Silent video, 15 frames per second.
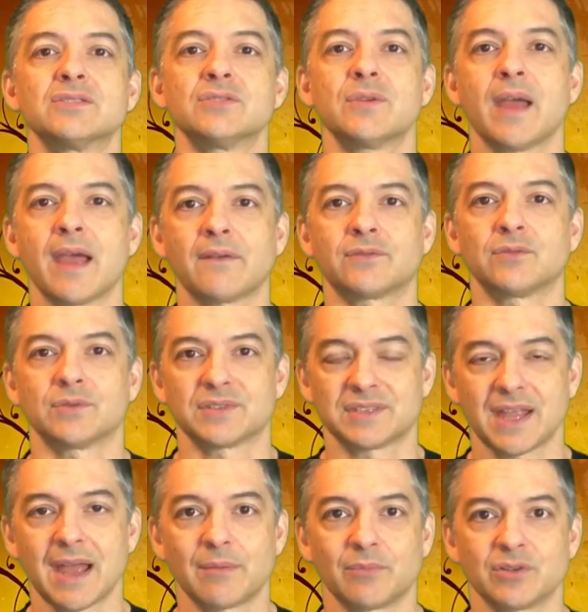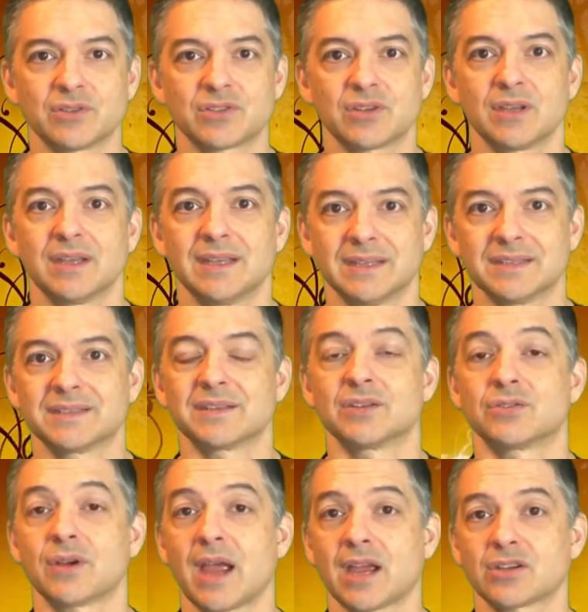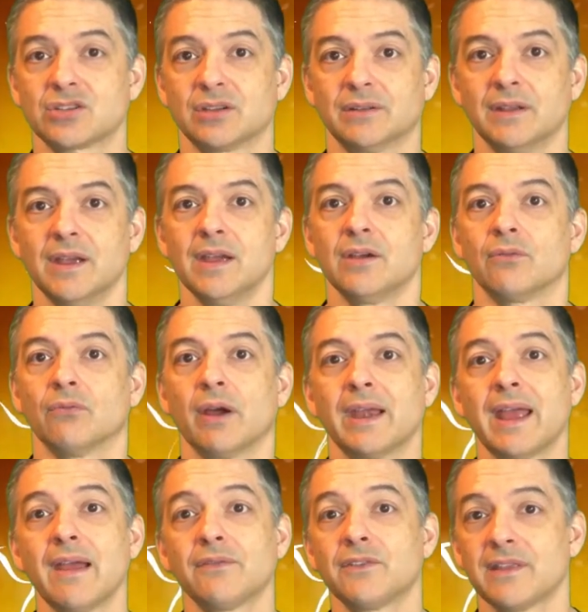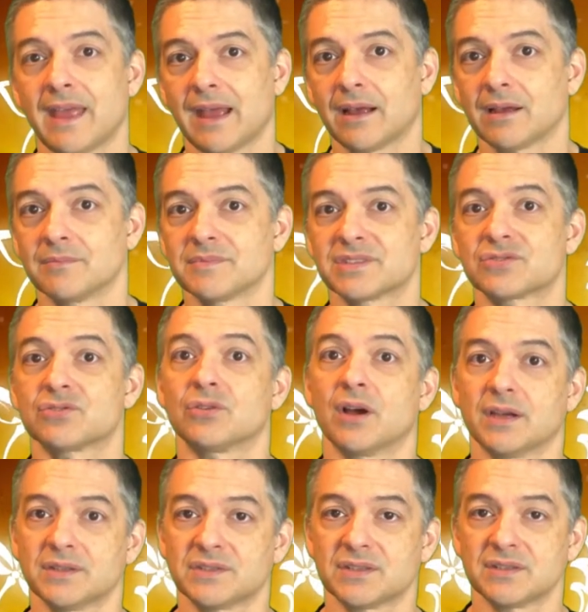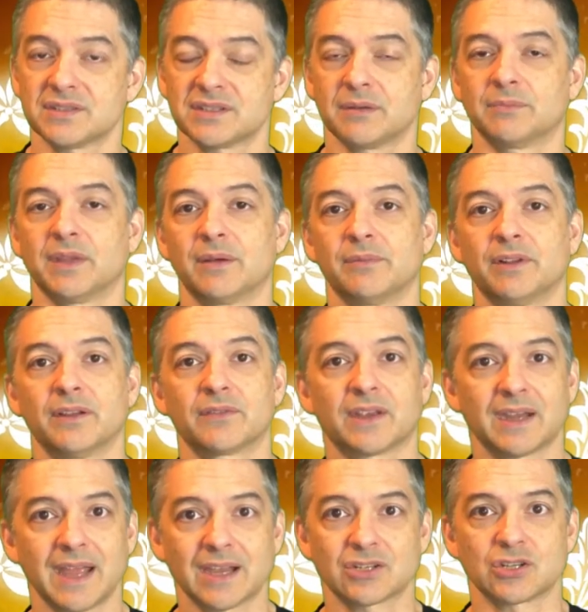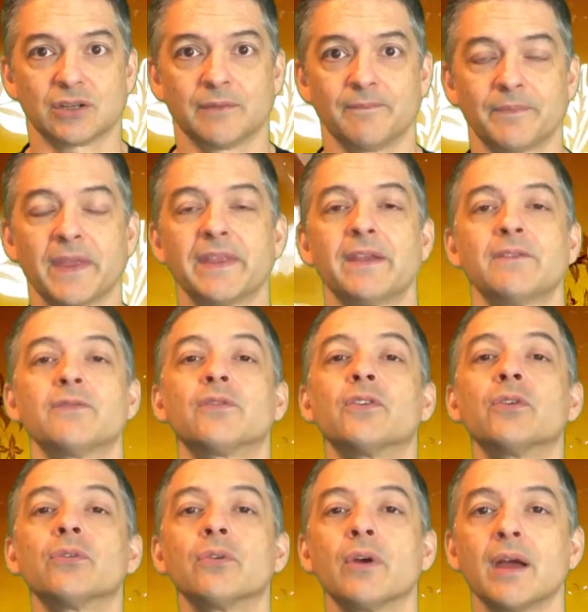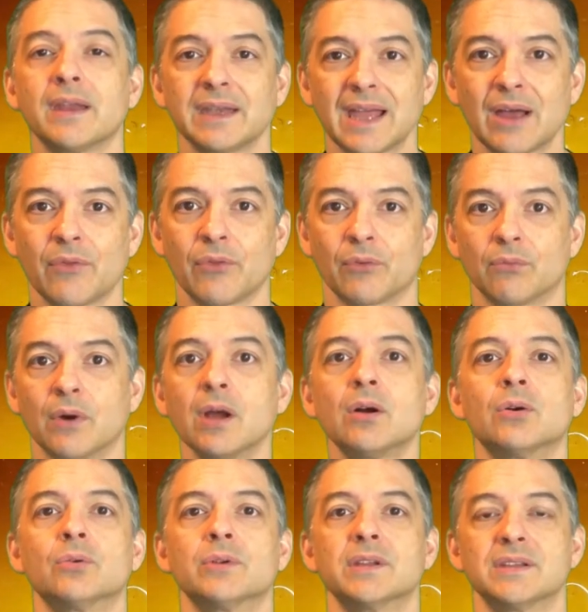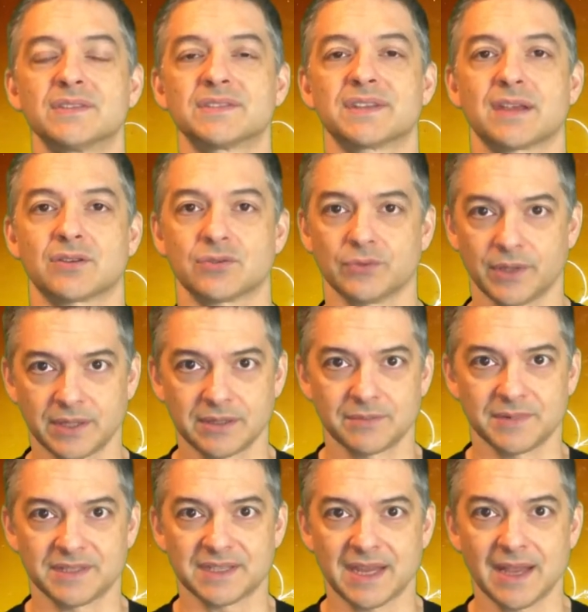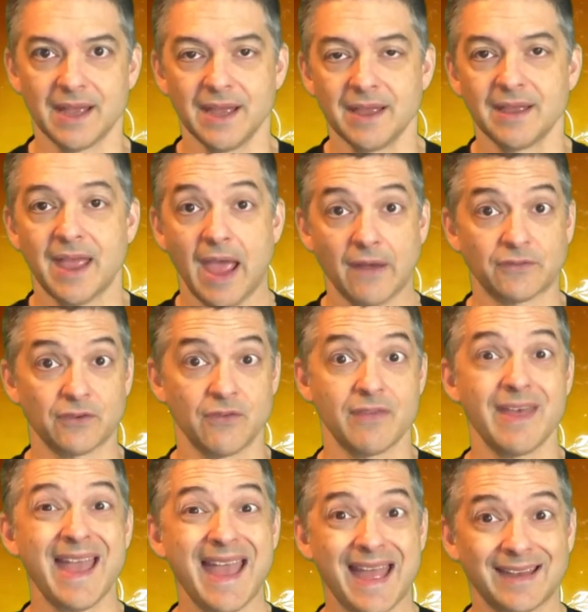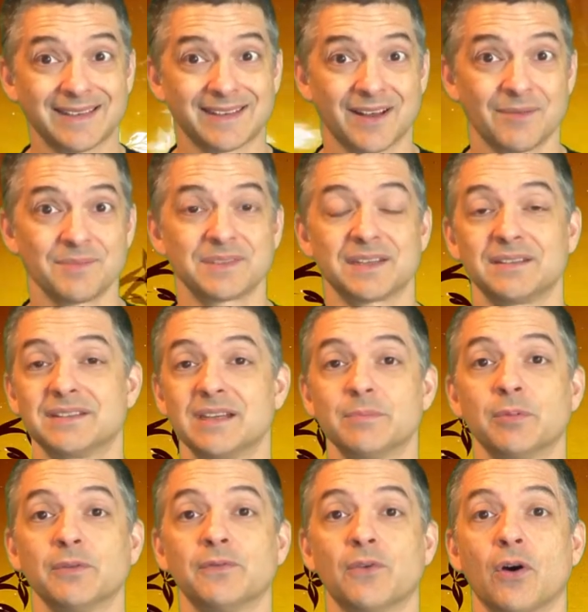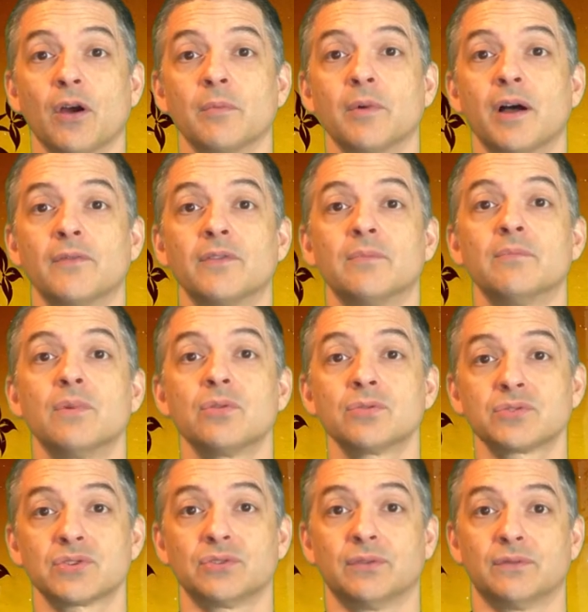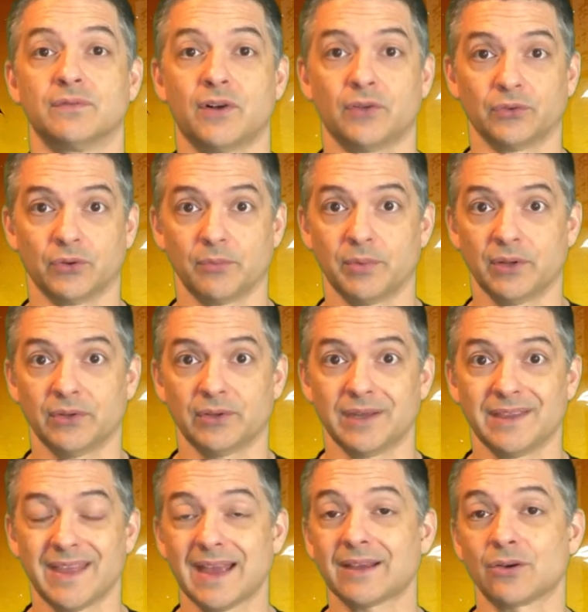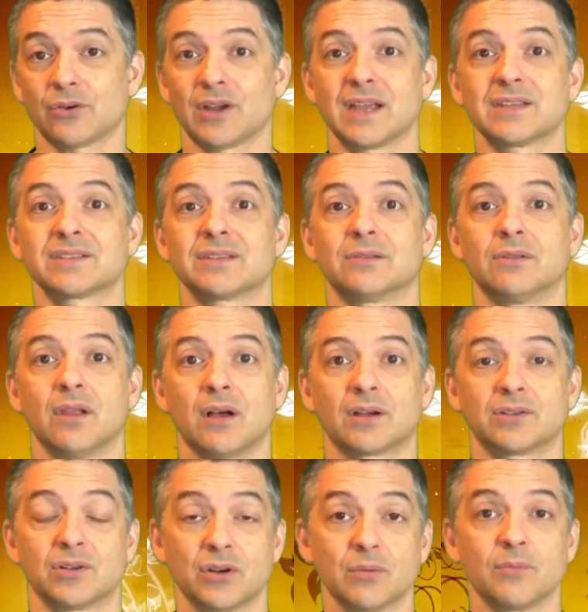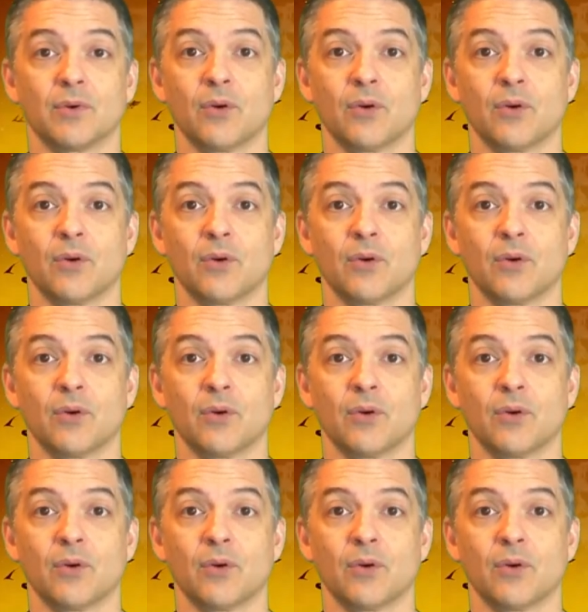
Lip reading: you have to establish is attraction. Right after that comes trust and some level of connection. And then further on down the road is sexual intimacy. After that comes a deeper form of emotional vulnerability that creates the long-term